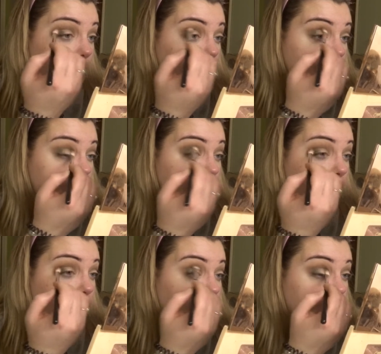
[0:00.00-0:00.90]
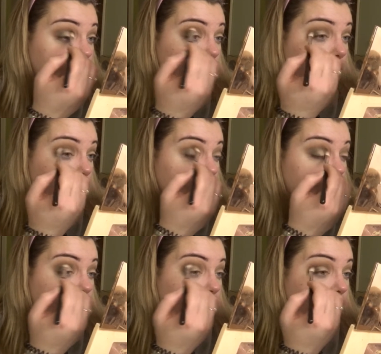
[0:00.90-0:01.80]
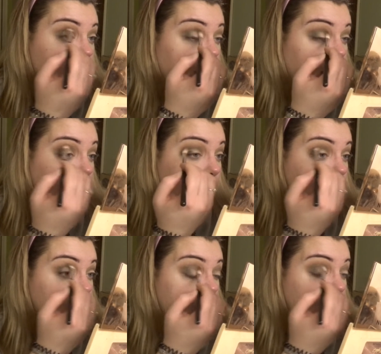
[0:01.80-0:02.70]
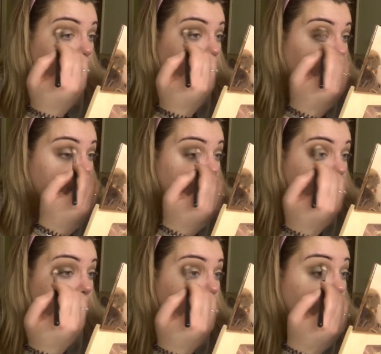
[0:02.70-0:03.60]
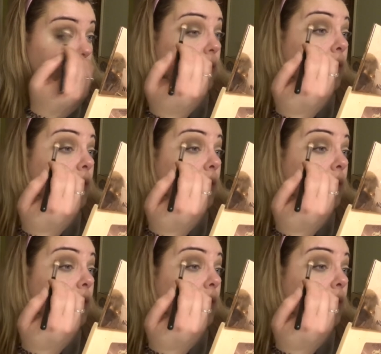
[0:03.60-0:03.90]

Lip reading: I'm just going to bring it through the crease slightly, just so that it actually